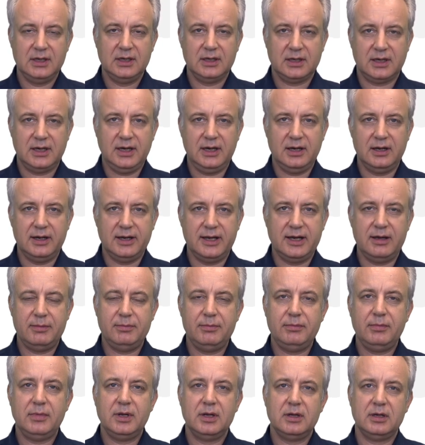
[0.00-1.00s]

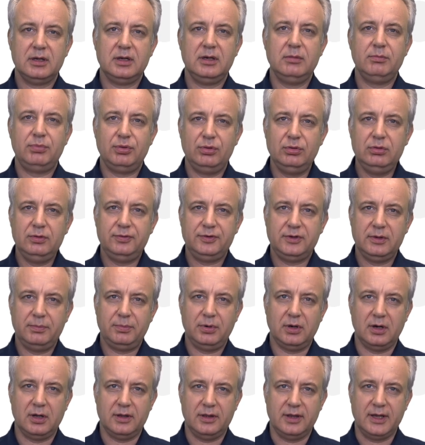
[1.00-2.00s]
KLM improved
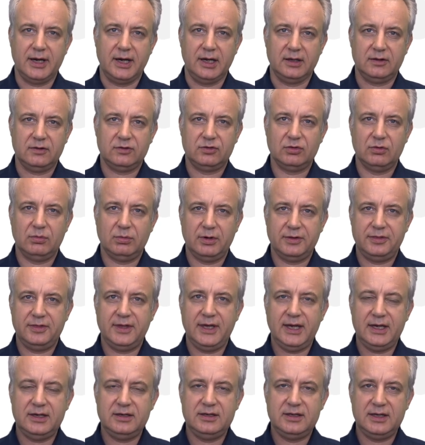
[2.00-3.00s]
upon that. So what
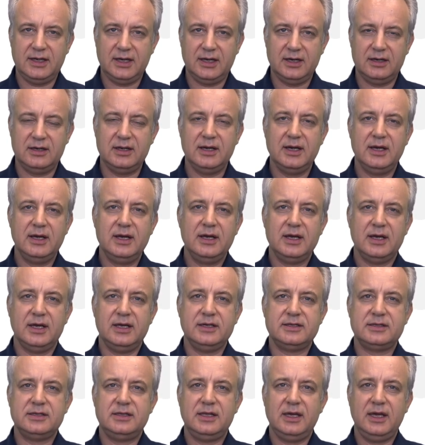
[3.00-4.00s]
they did
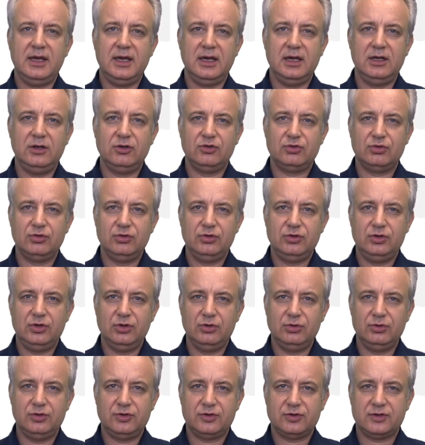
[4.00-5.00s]
is they
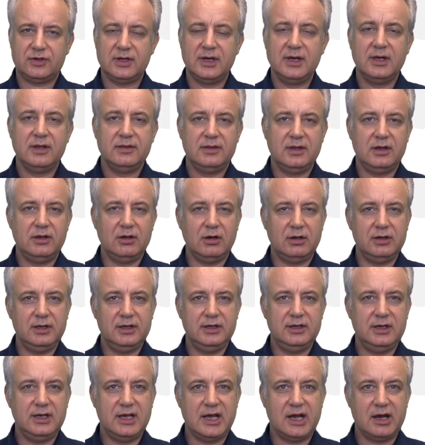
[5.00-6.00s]
introduced the
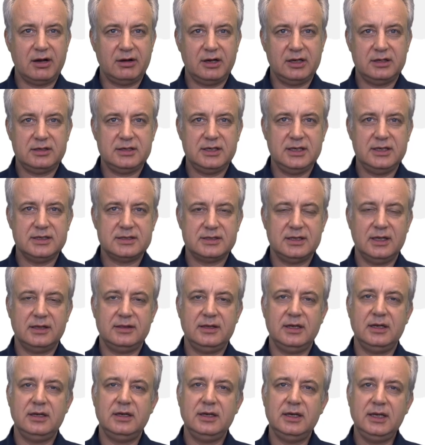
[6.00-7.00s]
nonlinearities
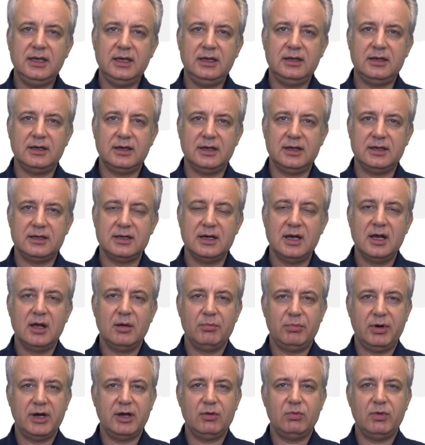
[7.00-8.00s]
that they needed
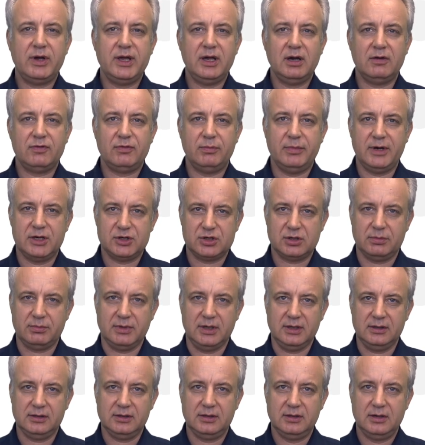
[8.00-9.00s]
by way of
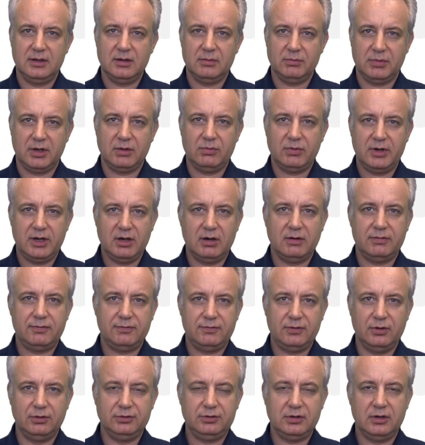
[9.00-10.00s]
measurement, by way of
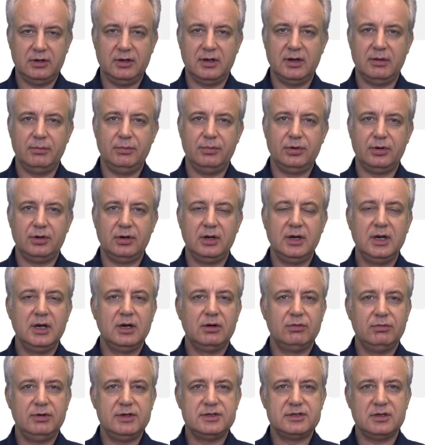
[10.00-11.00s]
photon number
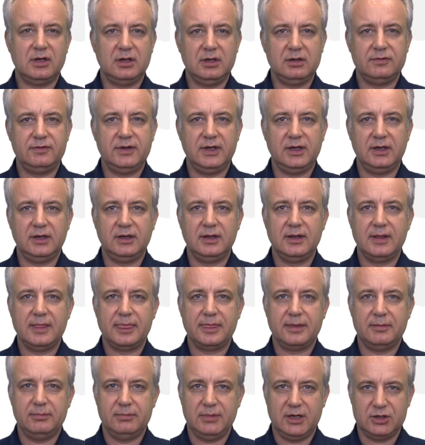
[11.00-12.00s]
resolving
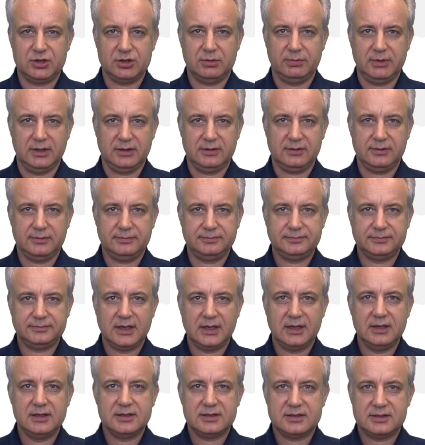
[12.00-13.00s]
measurement.
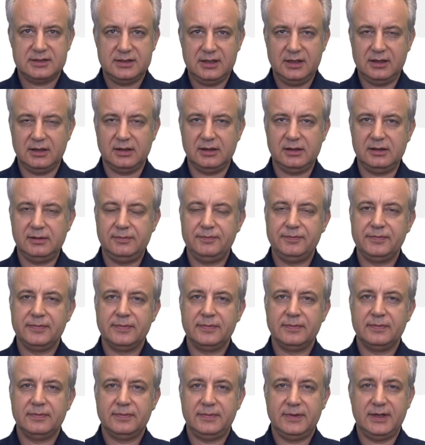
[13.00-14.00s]
Still,
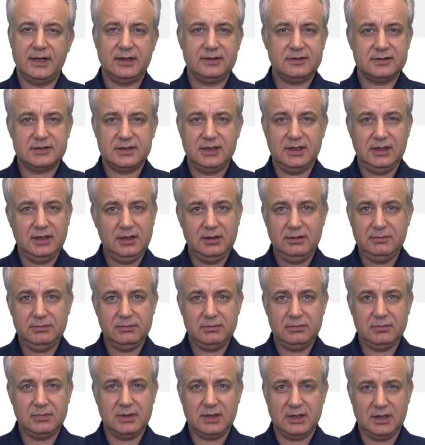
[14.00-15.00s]
that
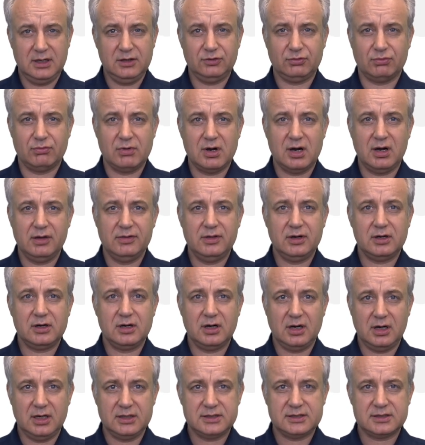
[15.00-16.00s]
scheme is rather
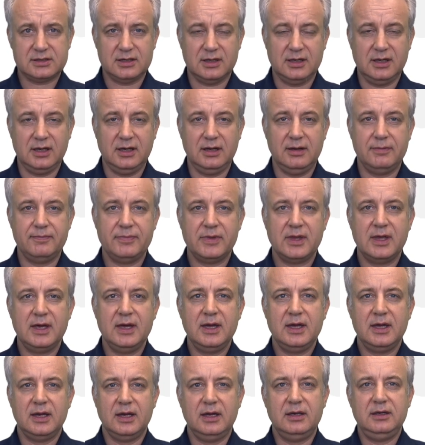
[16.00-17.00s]
costly,
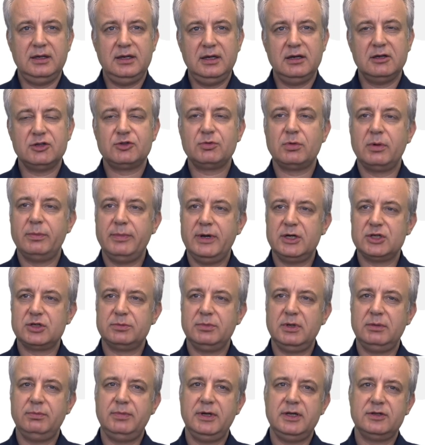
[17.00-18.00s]
and here's where
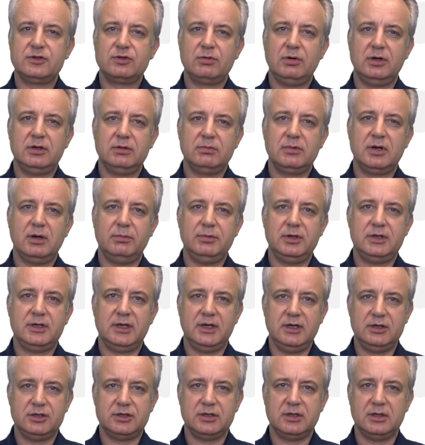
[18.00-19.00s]
measurement-based quantum
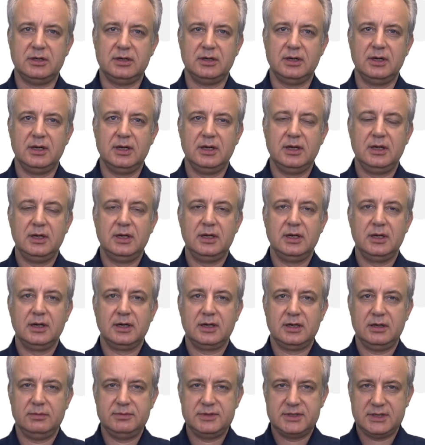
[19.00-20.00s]
computation
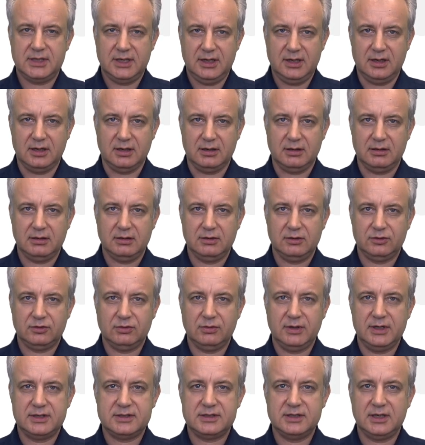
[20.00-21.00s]
comes in.
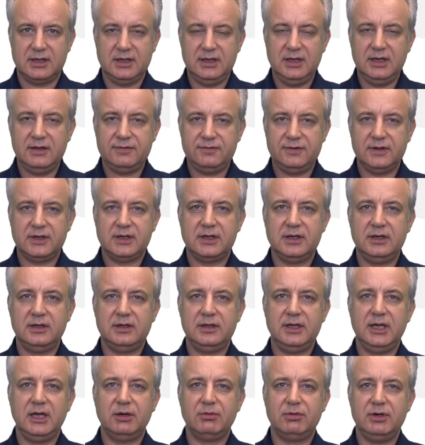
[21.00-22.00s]
So it
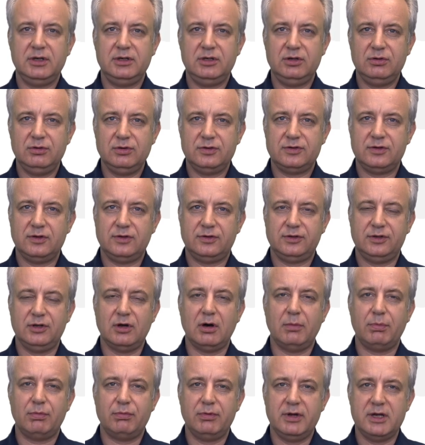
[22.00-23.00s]
significantly reduces
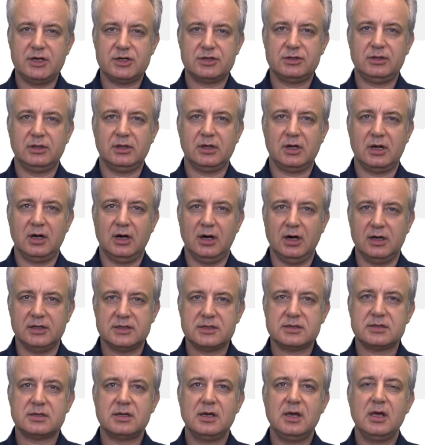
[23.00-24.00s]
the operational
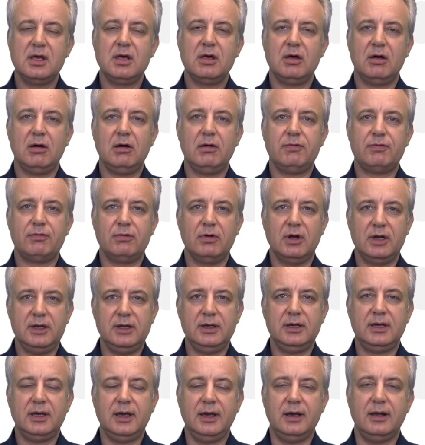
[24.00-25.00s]
cost of
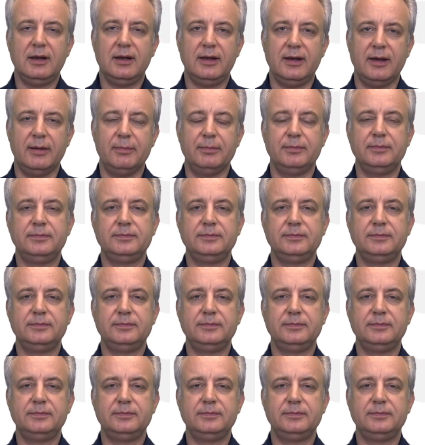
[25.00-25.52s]
running KLM.